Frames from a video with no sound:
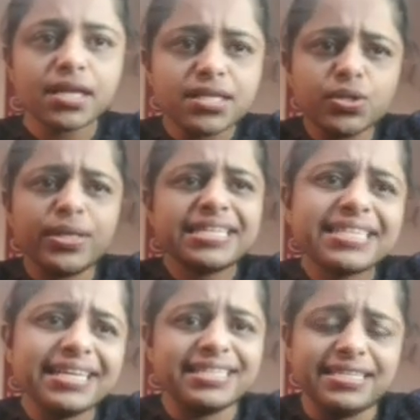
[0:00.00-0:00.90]
So that's a
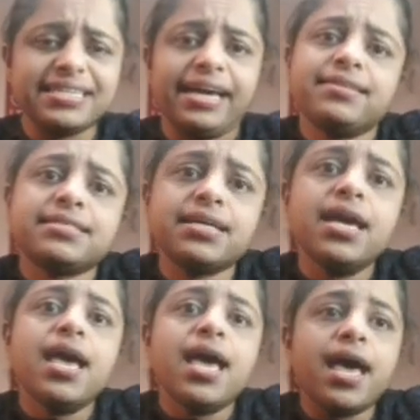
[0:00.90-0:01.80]
little text,
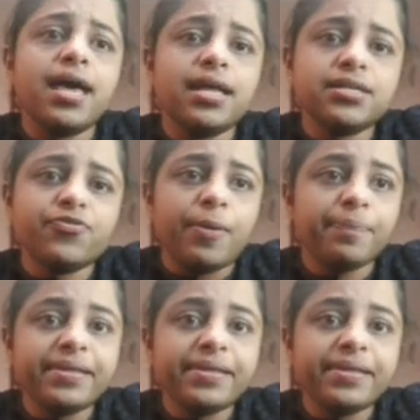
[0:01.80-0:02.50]
and from